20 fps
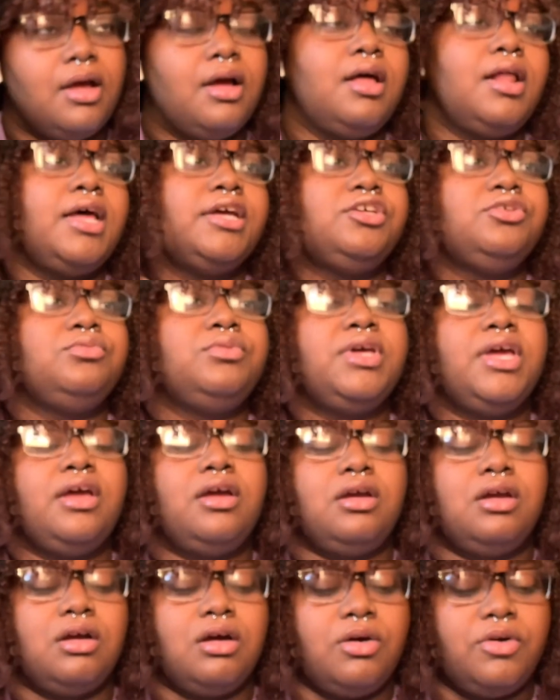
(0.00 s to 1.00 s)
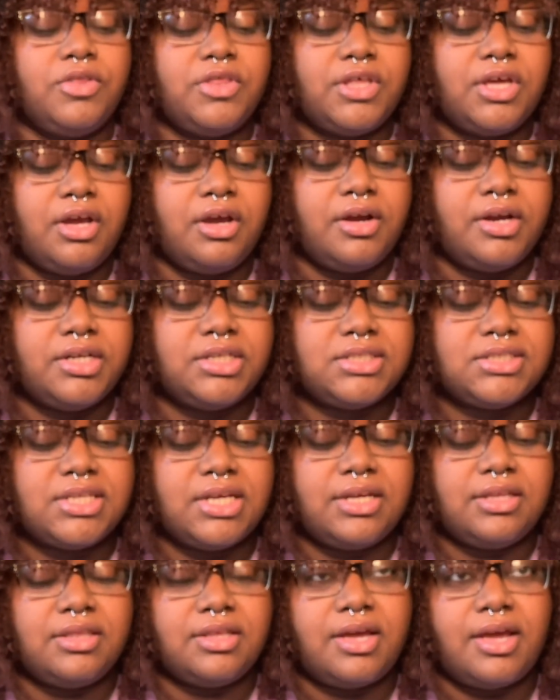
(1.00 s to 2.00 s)
Like, you can't go there and
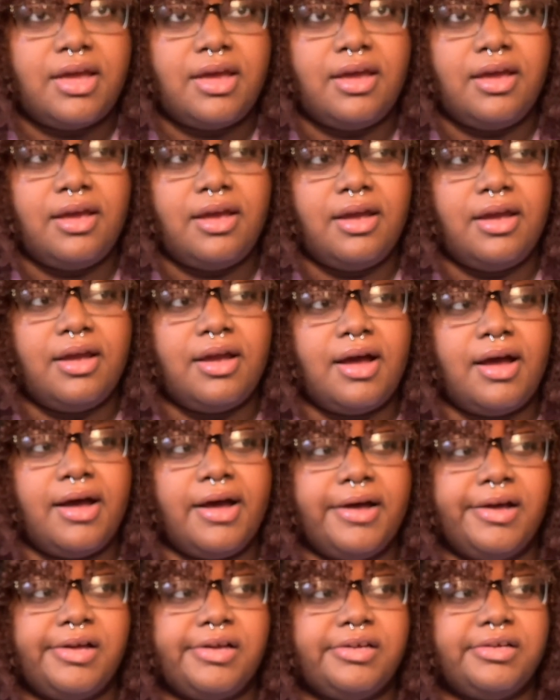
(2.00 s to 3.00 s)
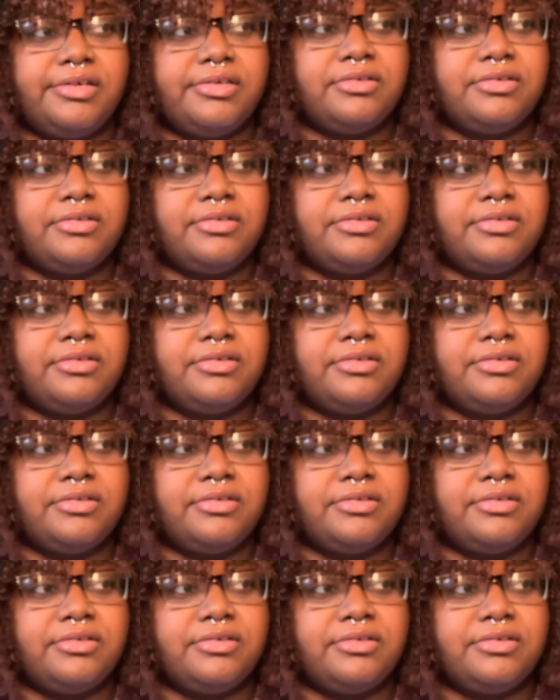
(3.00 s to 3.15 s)
say that, hey, I